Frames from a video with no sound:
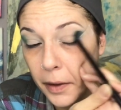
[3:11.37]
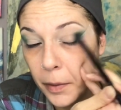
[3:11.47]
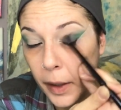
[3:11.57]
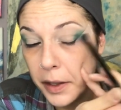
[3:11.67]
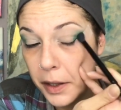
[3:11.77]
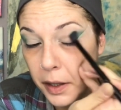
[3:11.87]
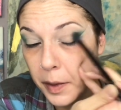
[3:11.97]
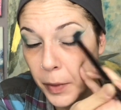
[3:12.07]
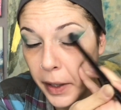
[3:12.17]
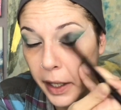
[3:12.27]
or watched this
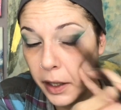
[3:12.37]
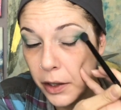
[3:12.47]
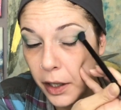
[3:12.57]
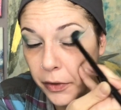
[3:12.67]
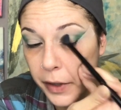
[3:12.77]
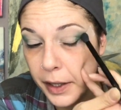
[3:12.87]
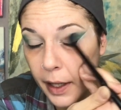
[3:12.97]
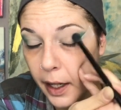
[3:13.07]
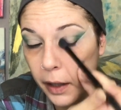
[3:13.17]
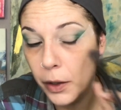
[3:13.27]
morning, Jeffrey's
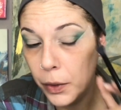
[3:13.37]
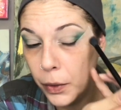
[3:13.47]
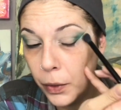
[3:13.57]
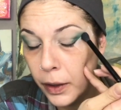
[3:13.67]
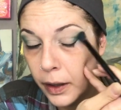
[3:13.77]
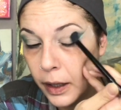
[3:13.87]
got a new